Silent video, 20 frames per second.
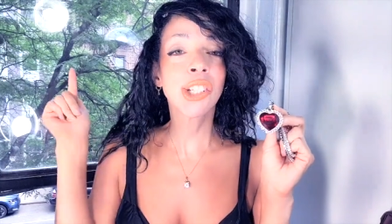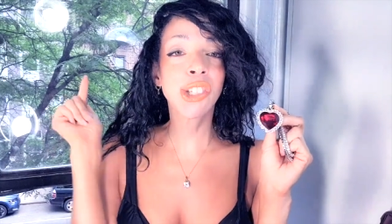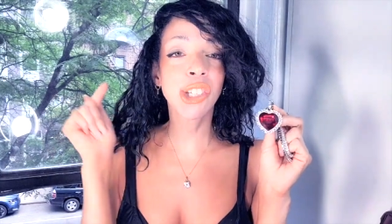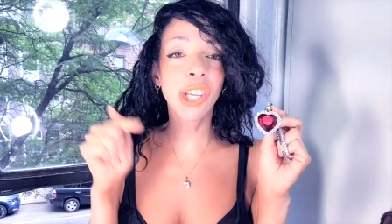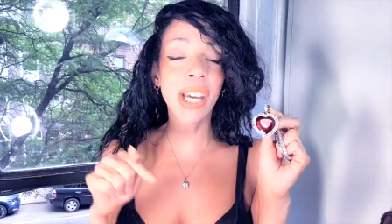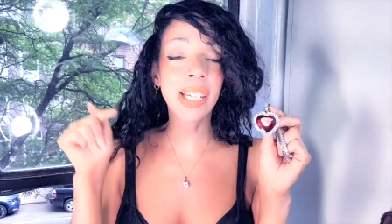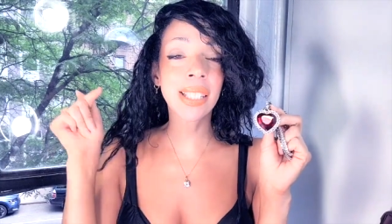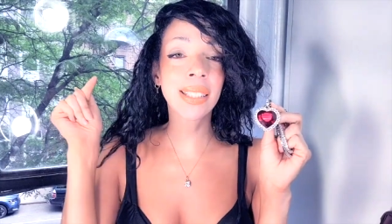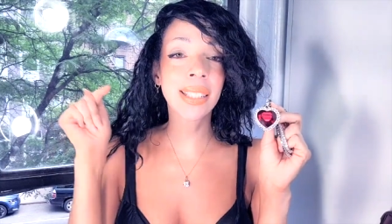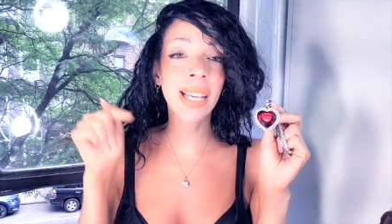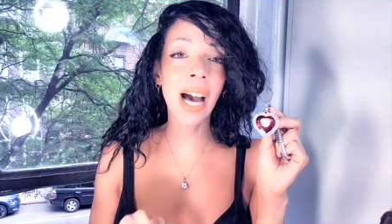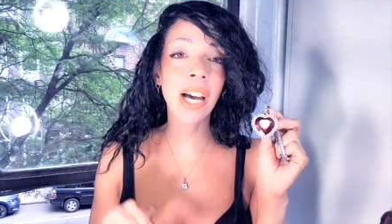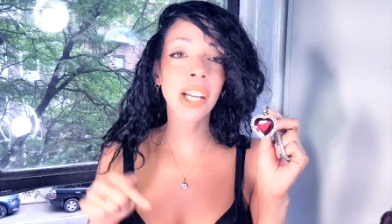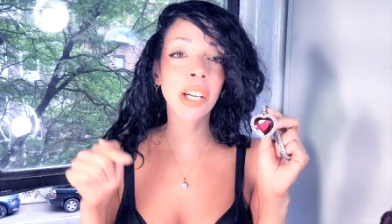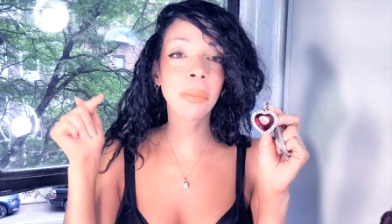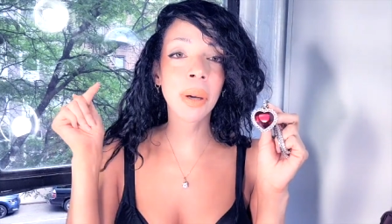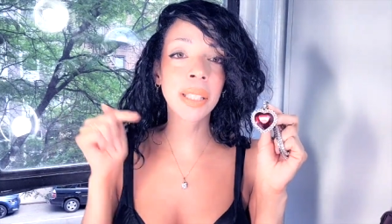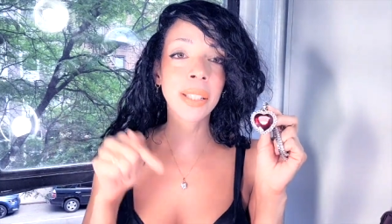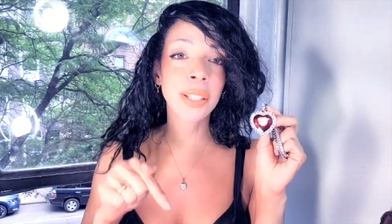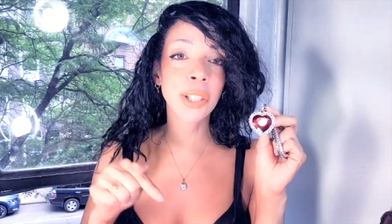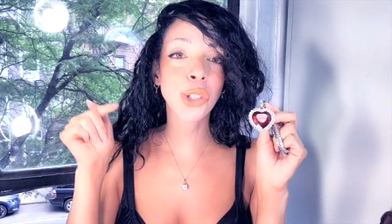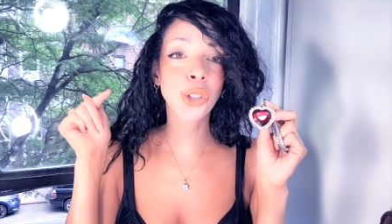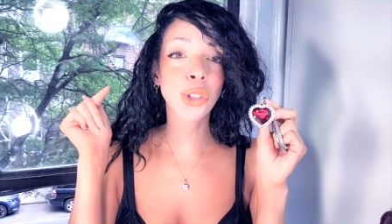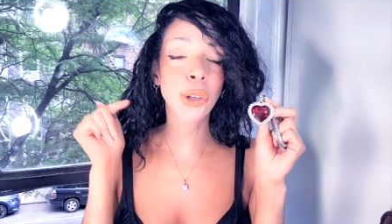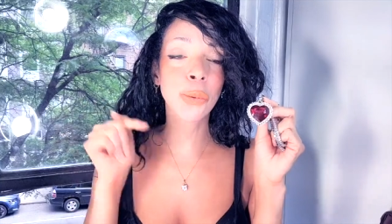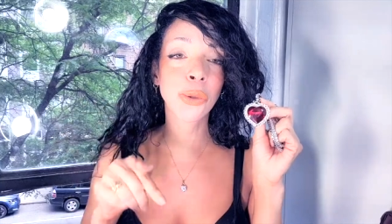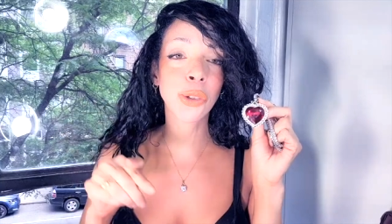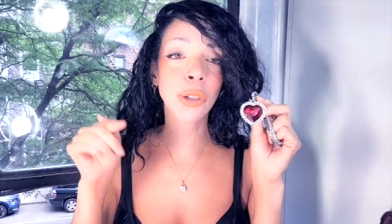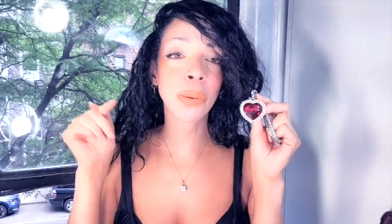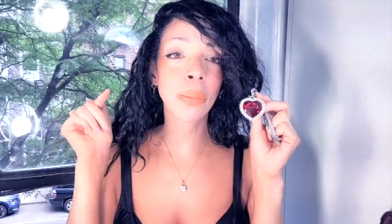check down on my
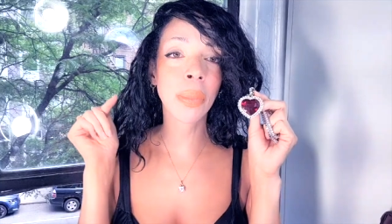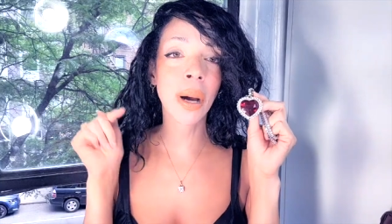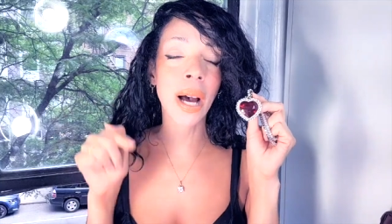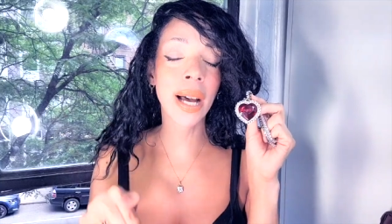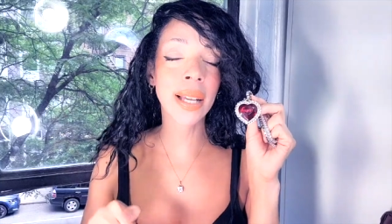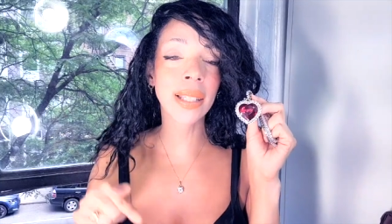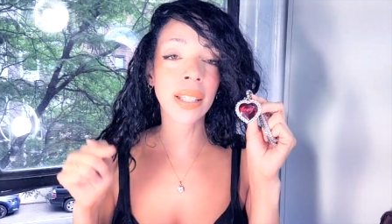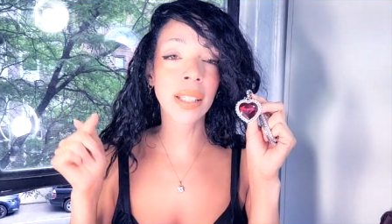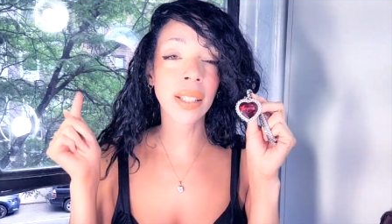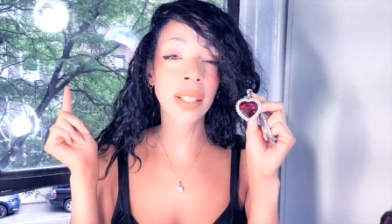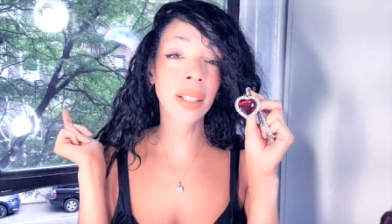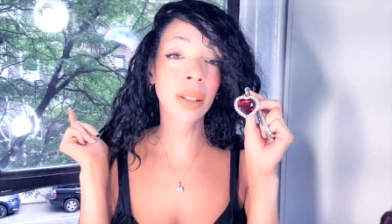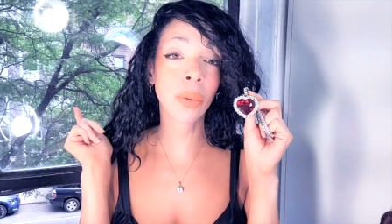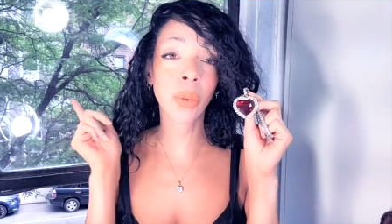description box because